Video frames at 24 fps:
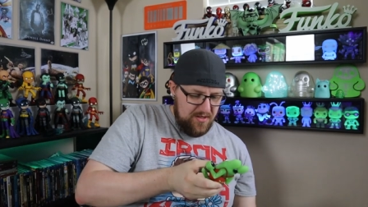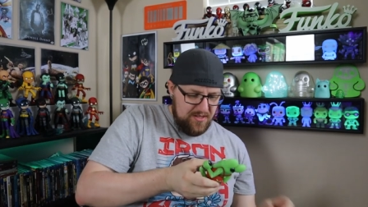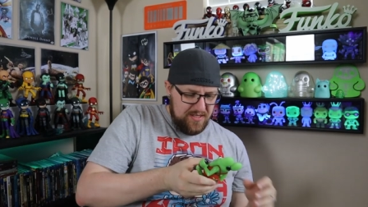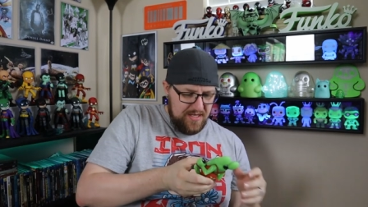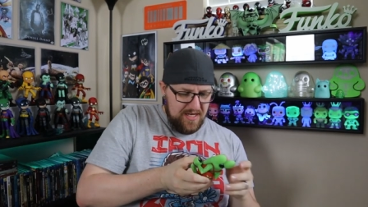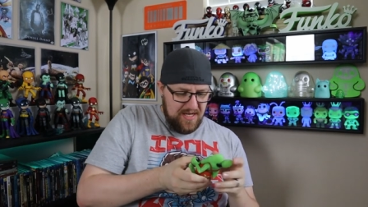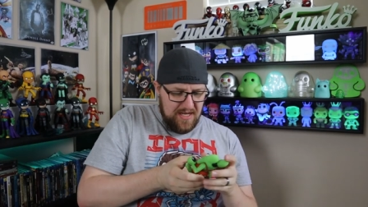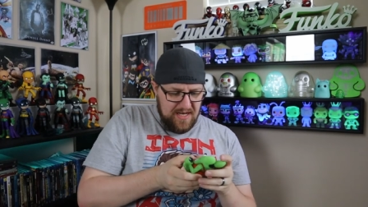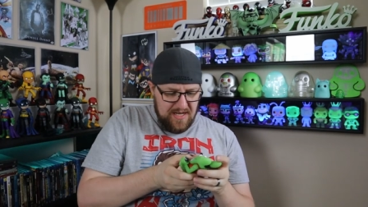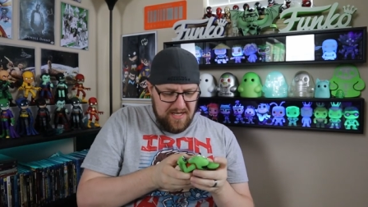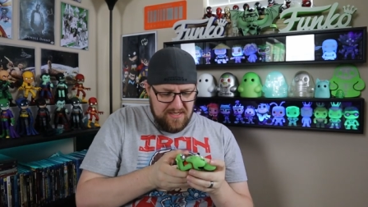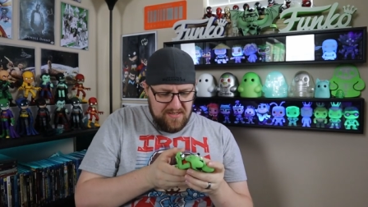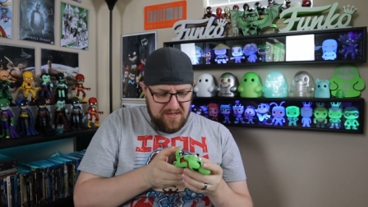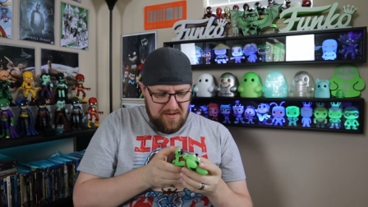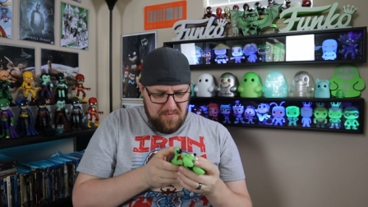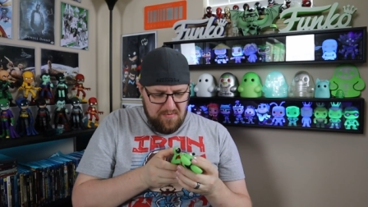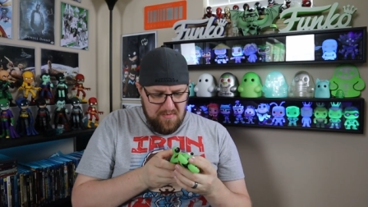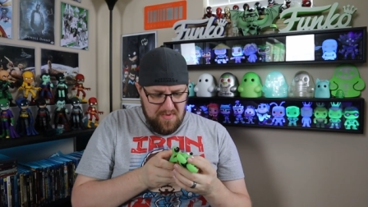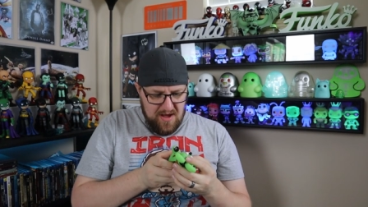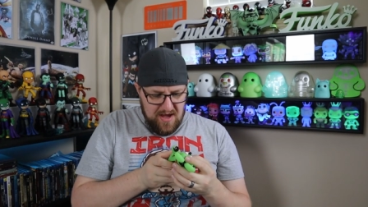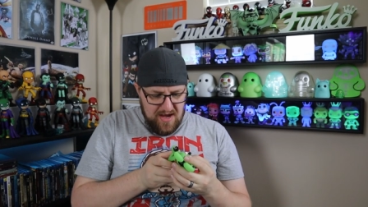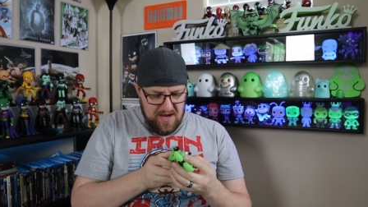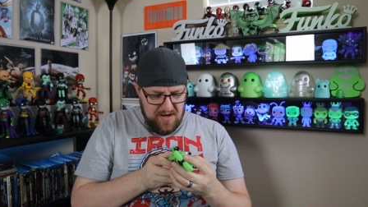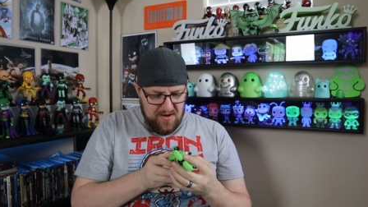looks like it is on
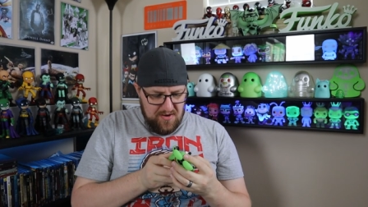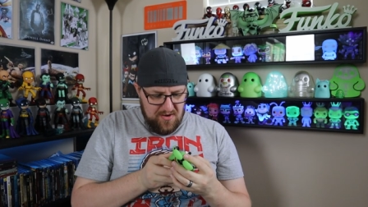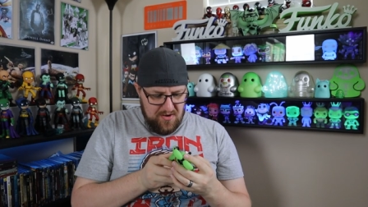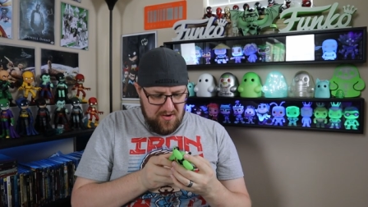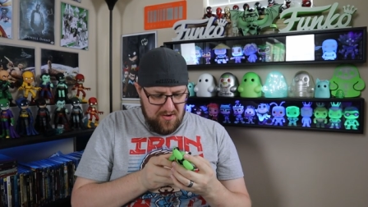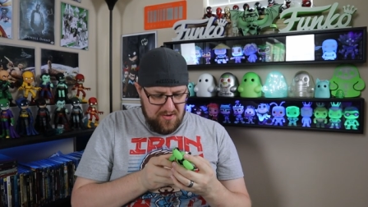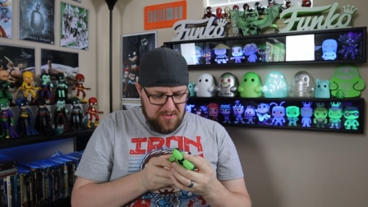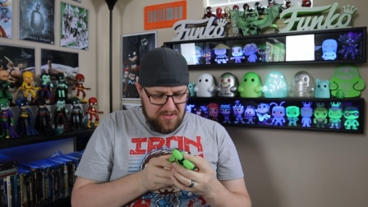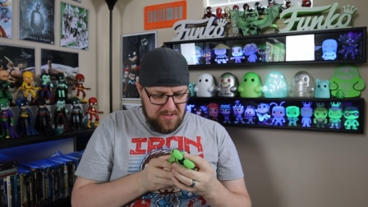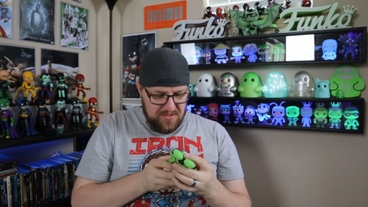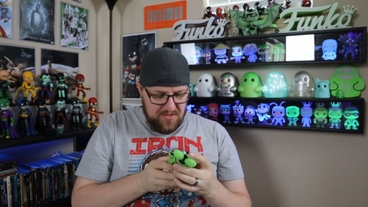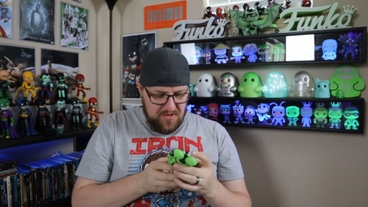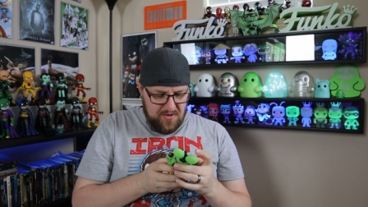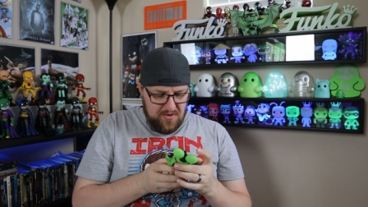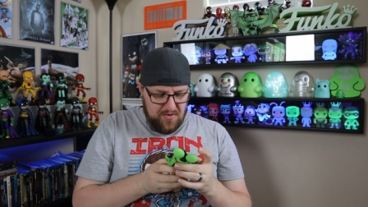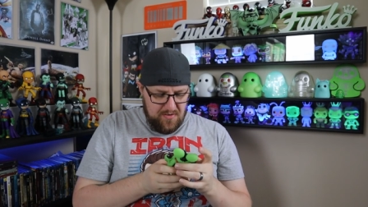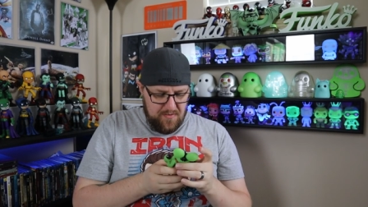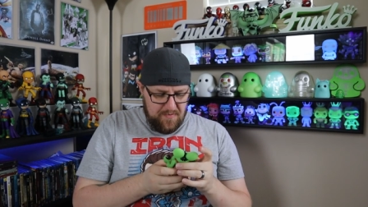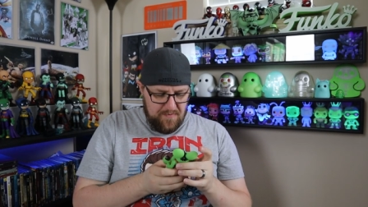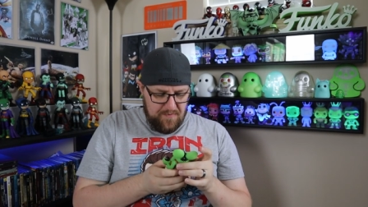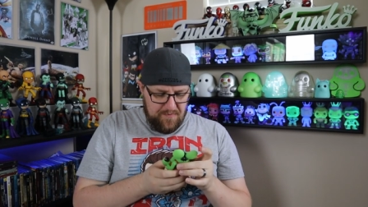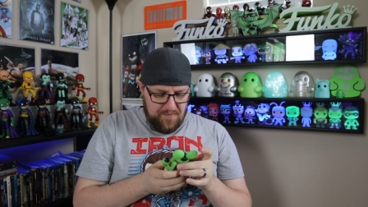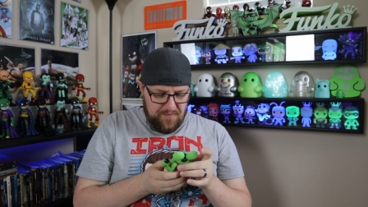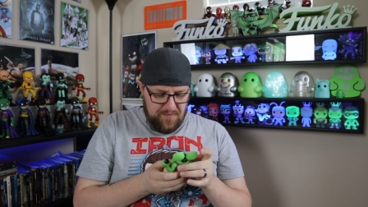mine
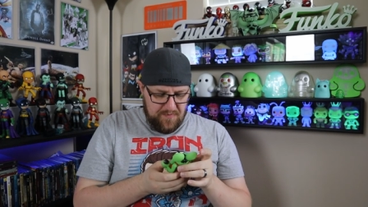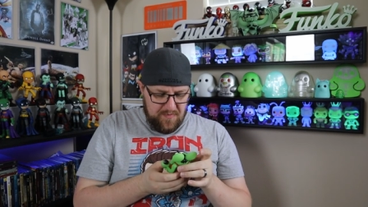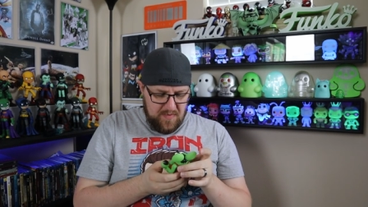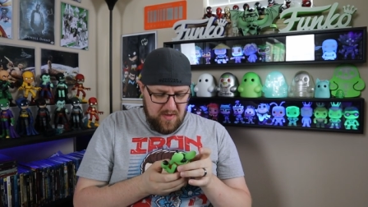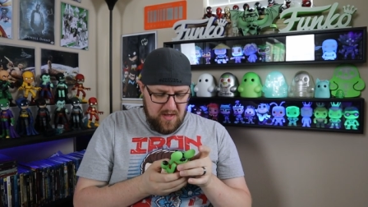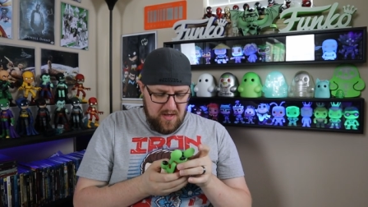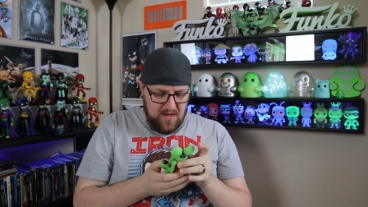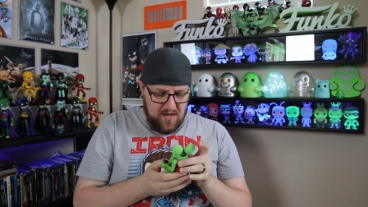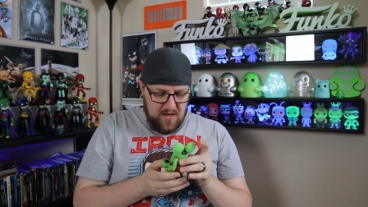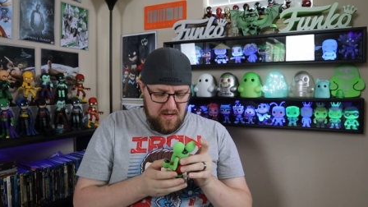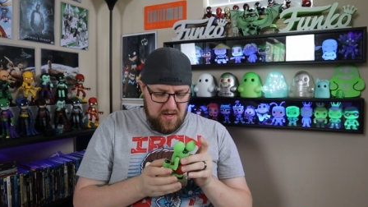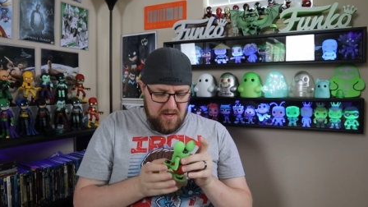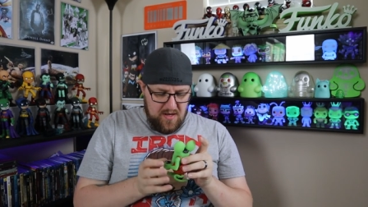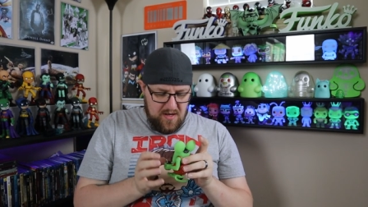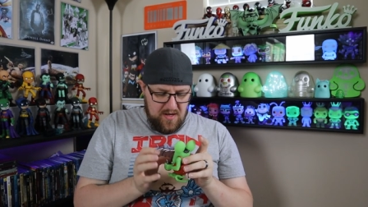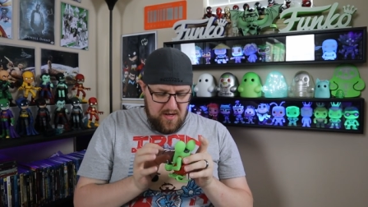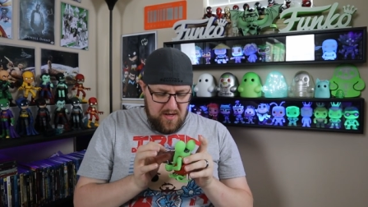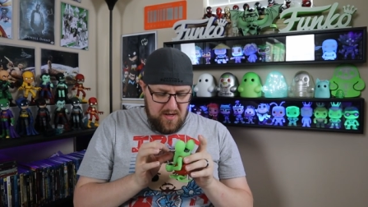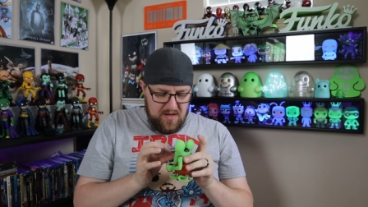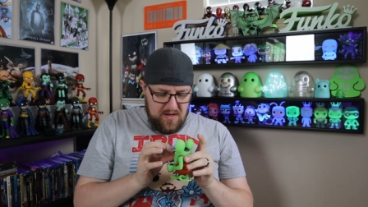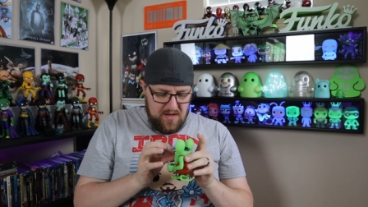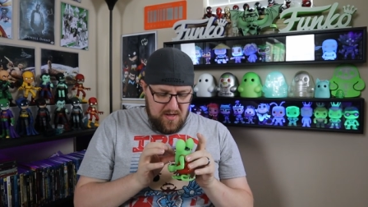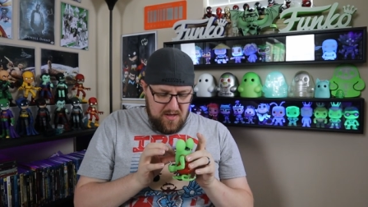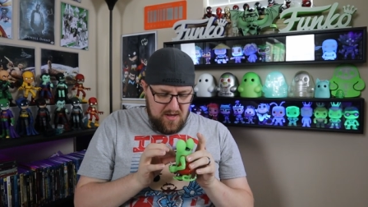also.
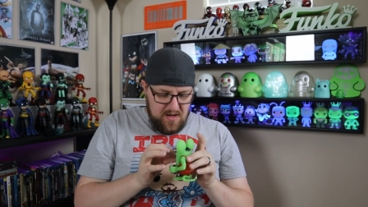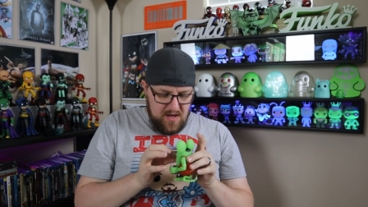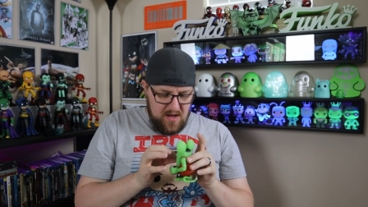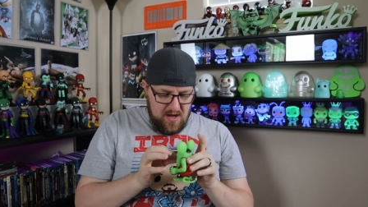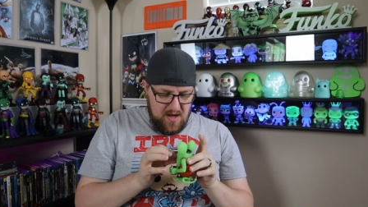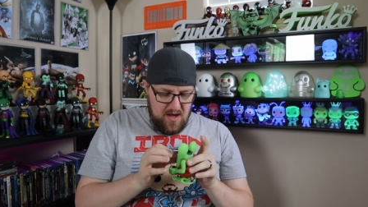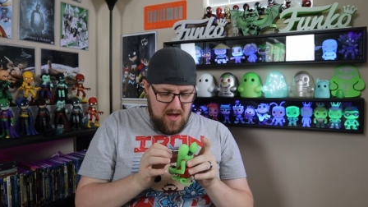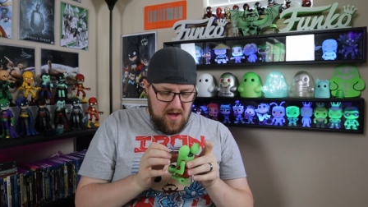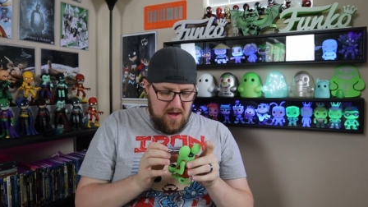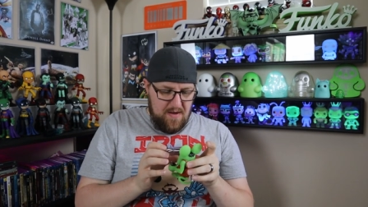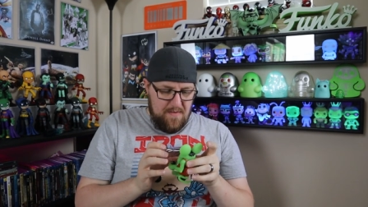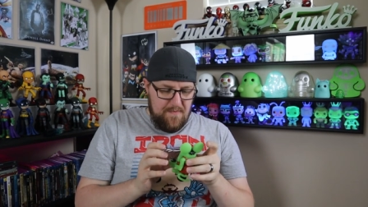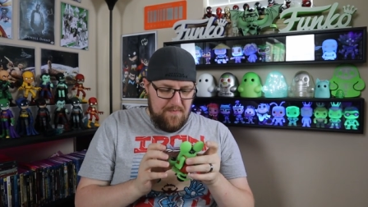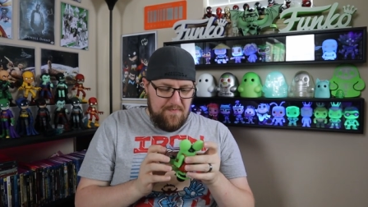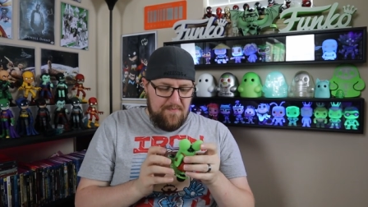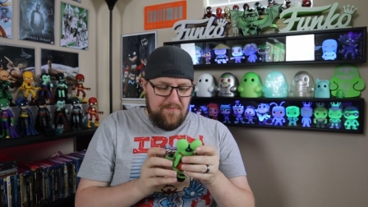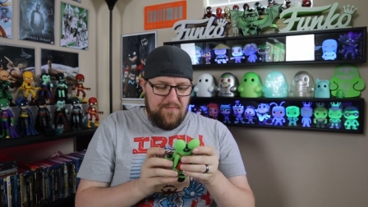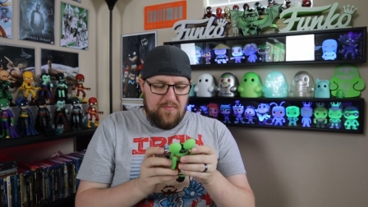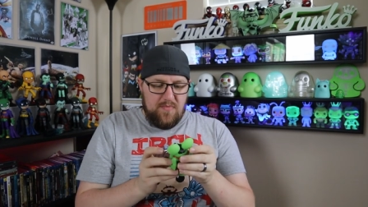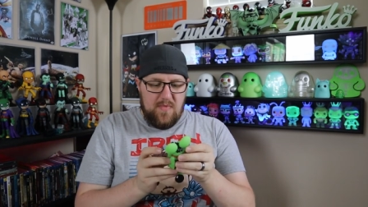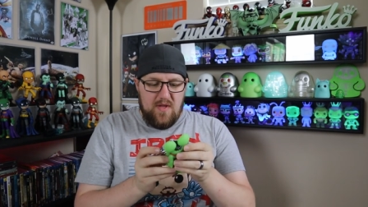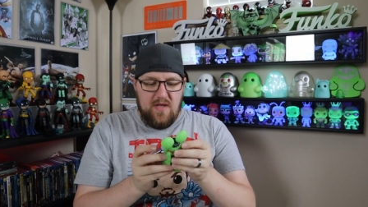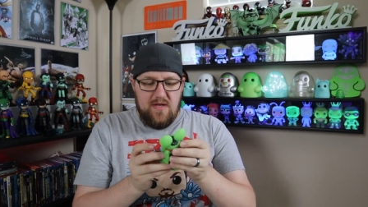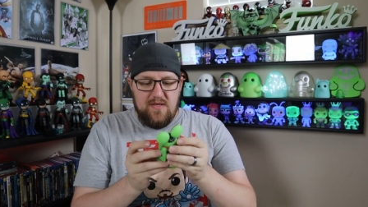
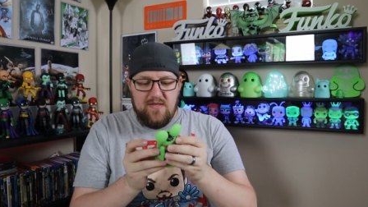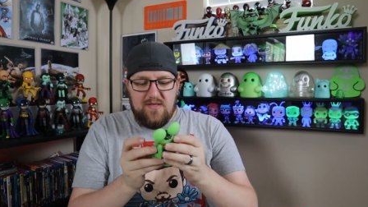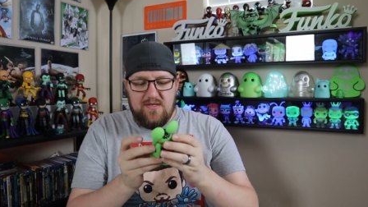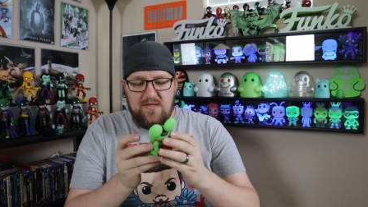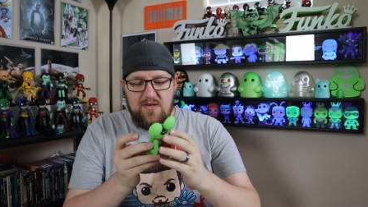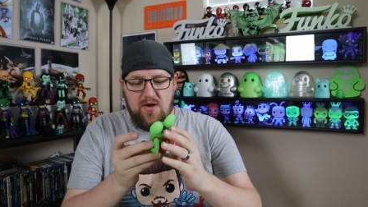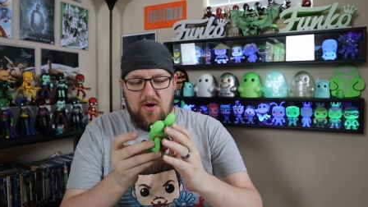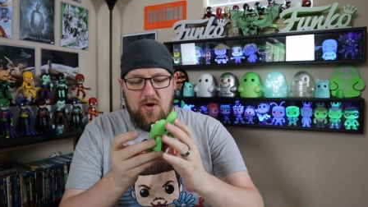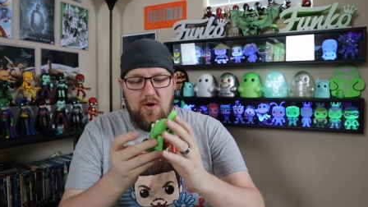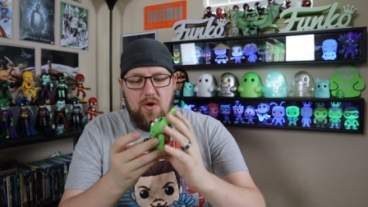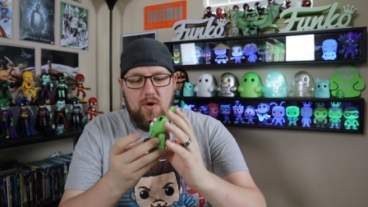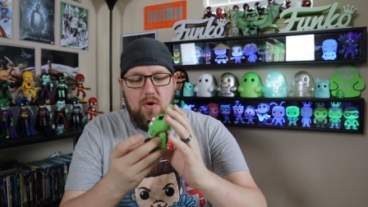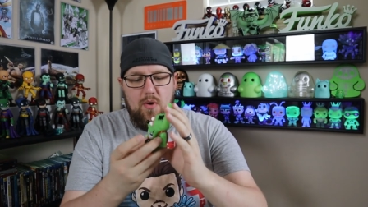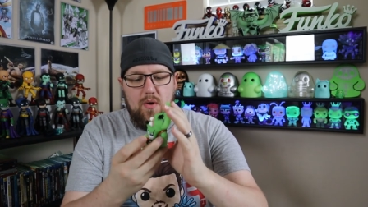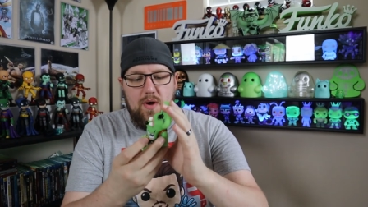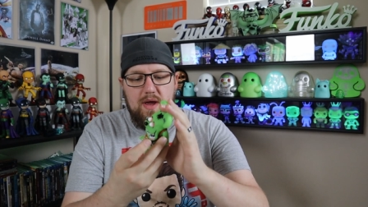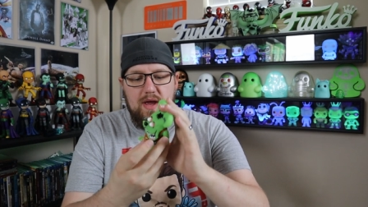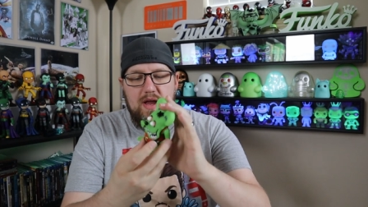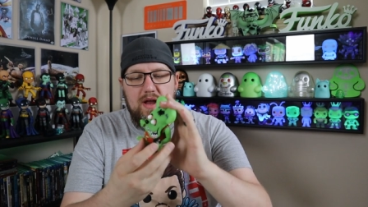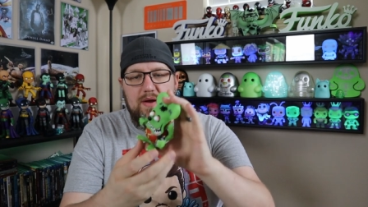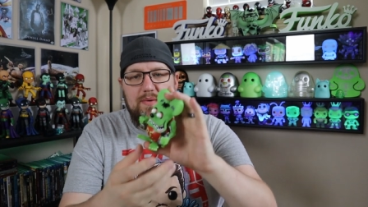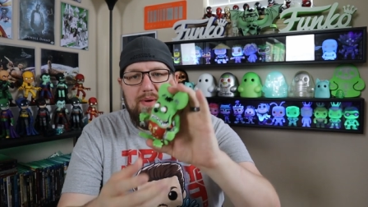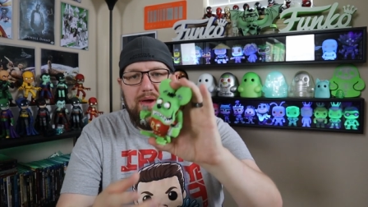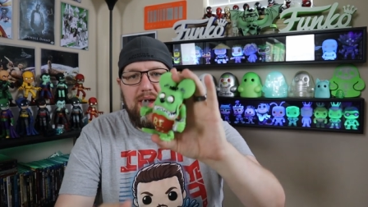Um, so
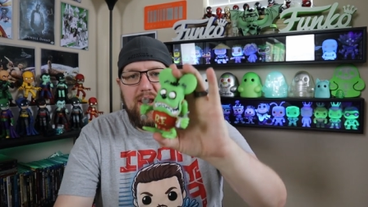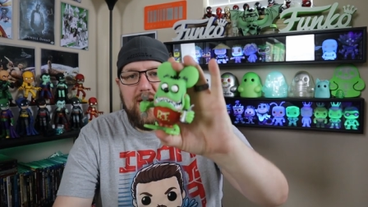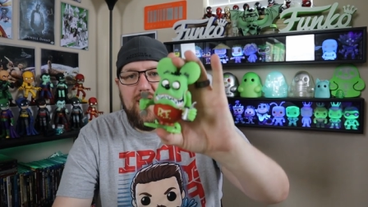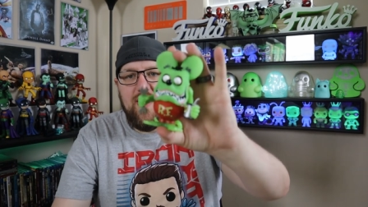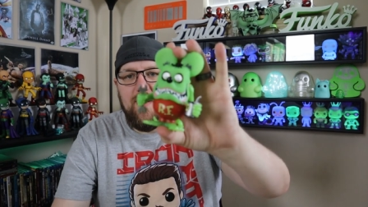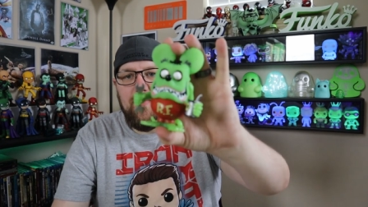here we got an